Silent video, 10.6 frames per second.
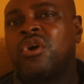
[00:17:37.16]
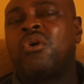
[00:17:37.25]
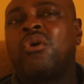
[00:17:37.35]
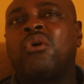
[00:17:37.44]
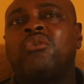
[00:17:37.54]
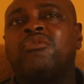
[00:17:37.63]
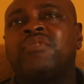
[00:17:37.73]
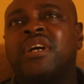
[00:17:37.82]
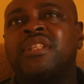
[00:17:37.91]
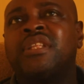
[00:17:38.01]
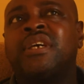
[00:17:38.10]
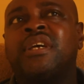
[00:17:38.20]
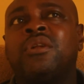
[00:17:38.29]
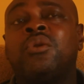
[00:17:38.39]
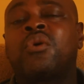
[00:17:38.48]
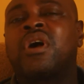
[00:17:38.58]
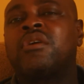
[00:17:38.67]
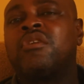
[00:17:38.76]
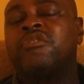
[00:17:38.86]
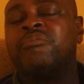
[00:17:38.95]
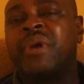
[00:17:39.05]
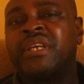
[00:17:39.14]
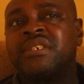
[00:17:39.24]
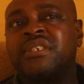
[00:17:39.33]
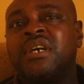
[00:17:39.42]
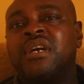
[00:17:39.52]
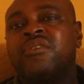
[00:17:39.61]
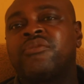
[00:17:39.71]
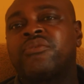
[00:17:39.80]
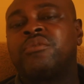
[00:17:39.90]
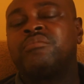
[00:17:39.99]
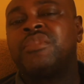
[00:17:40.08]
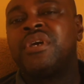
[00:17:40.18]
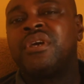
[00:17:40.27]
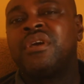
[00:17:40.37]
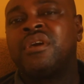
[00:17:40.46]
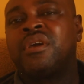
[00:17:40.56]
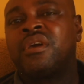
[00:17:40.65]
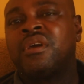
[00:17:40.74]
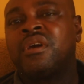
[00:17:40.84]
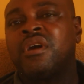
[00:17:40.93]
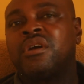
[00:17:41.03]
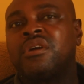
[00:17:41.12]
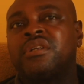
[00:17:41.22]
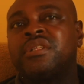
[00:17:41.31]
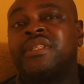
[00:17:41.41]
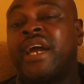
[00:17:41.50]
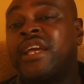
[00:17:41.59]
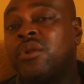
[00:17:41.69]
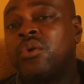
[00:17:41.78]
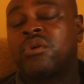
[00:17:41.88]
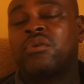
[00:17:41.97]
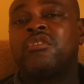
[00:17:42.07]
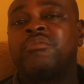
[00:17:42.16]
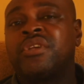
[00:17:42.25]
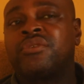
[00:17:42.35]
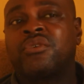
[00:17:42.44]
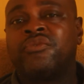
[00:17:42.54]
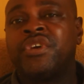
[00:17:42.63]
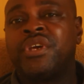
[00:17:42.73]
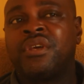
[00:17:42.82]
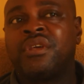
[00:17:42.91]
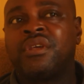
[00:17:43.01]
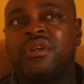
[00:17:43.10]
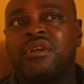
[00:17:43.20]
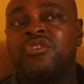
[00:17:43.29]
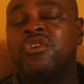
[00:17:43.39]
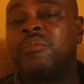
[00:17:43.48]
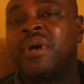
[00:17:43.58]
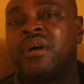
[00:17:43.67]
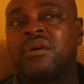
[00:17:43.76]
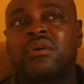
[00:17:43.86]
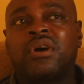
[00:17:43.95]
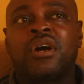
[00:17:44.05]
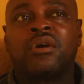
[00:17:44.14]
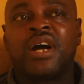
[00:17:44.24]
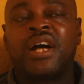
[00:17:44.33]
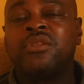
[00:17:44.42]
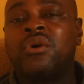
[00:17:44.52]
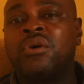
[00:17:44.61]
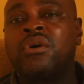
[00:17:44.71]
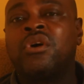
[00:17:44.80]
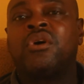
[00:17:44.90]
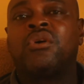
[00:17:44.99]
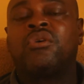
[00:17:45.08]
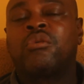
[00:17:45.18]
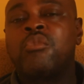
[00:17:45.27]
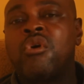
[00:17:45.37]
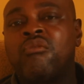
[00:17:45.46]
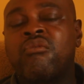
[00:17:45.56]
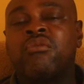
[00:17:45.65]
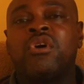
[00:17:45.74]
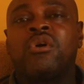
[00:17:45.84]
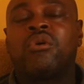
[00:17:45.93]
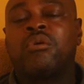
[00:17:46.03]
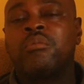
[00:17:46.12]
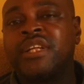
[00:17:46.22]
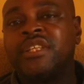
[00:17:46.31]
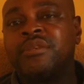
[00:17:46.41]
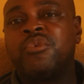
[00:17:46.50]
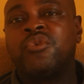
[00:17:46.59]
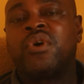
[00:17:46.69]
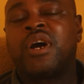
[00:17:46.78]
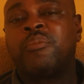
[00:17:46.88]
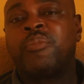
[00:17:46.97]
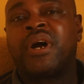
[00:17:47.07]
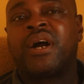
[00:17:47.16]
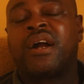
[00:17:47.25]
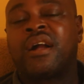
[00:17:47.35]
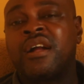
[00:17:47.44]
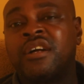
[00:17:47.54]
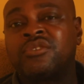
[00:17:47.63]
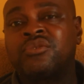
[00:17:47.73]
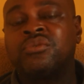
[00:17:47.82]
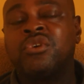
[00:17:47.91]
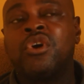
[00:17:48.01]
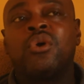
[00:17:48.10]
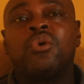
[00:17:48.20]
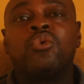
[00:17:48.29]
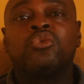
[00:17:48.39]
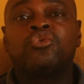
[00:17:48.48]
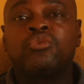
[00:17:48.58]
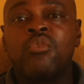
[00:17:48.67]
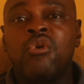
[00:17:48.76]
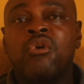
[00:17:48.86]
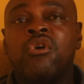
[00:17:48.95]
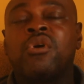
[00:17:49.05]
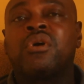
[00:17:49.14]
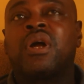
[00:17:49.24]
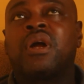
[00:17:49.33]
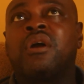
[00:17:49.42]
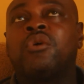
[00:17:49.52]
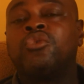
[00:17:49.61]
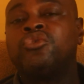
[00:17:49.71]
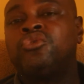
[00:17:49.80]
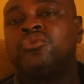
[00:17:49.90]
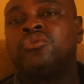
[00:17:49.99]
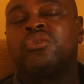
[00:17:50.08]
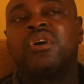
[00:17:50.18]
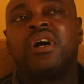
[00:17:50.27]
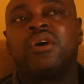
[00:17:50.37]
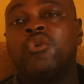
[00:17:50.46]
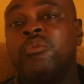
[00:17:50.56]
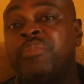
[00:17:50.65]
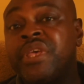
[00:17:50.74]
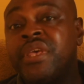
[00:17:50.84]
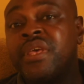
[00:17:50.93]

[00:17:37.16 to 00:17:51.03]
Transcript: all over the local government, from the 9 local government of the Idoma, Ado, Okpoku, Ogbalibo, Apa, Agatu, Otukpo, Oju, Obi,